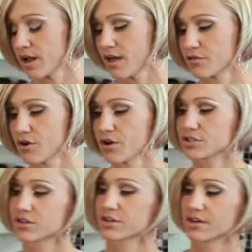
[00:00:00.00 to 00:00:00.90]
other
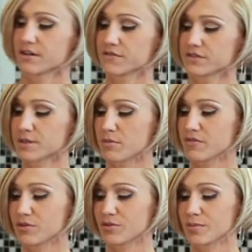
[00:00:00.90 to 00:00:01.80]
alternative. Some of
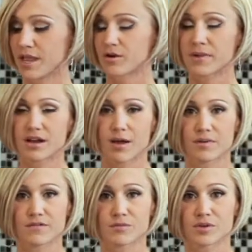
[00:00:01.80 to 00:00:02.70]
you may or may not
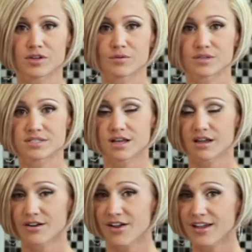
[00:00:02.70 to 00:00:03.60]
be familiar with
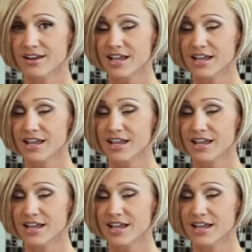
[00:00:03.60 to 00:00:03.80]
succonaut.